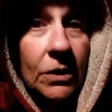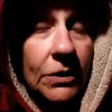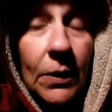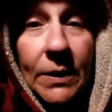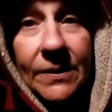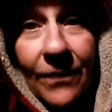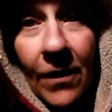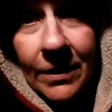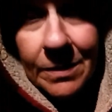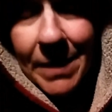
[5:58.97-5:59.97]
so as
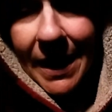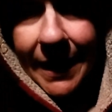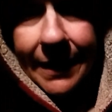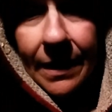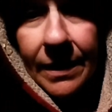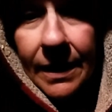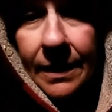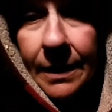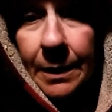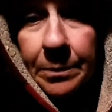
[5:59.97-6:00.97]
far as my,
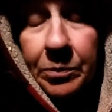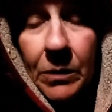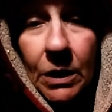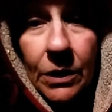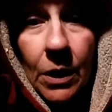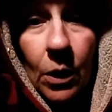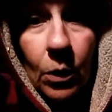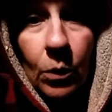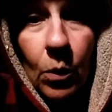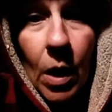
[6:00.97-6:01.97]
um, you
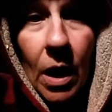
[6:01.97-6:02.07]
know,